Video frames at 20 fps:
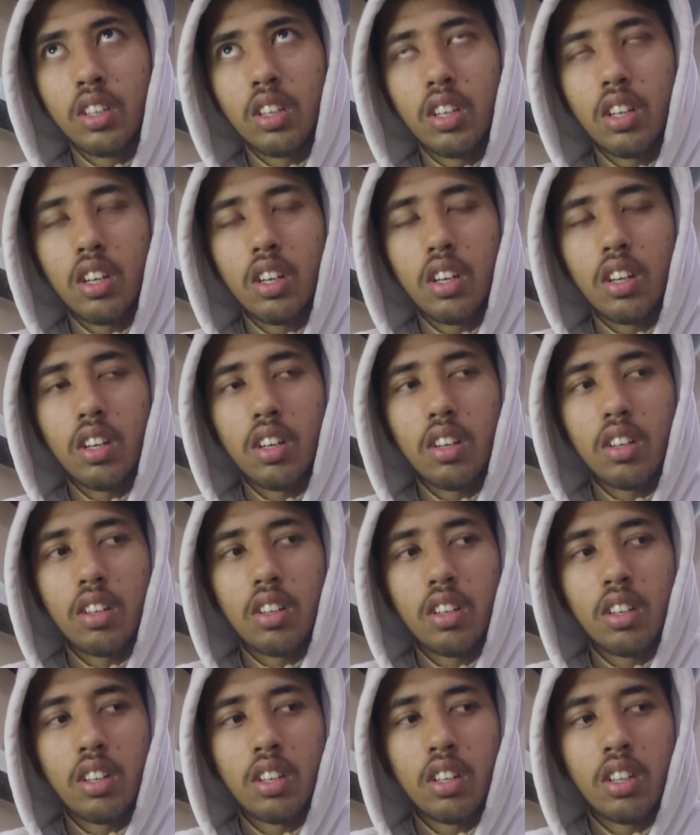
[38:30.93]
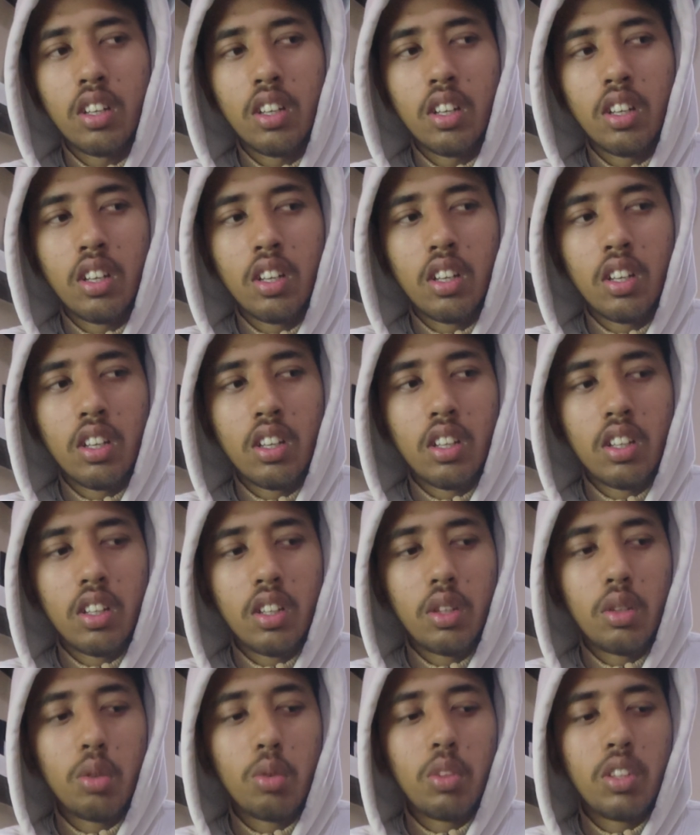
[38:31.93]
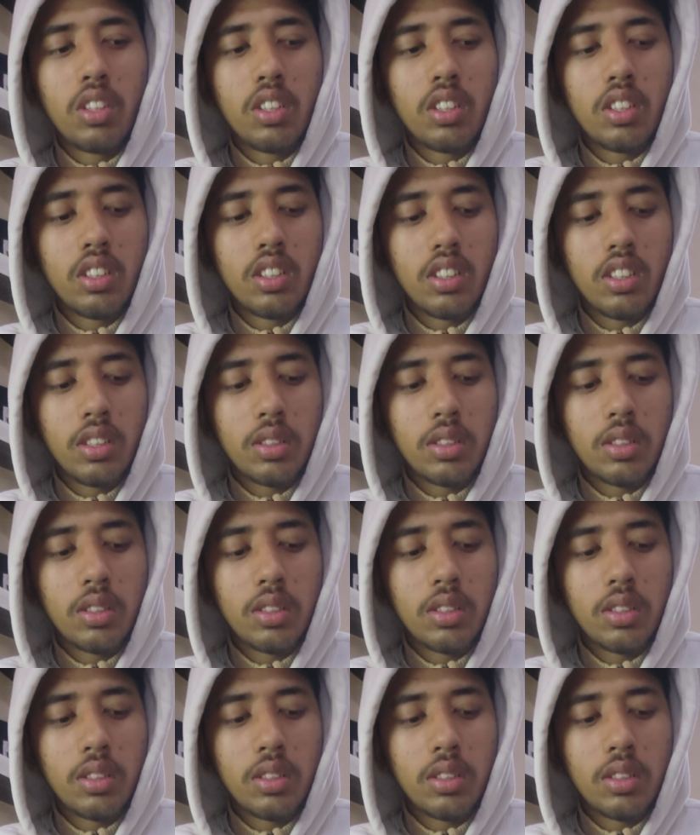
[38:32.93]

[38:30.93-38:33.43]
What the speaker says: uh, you will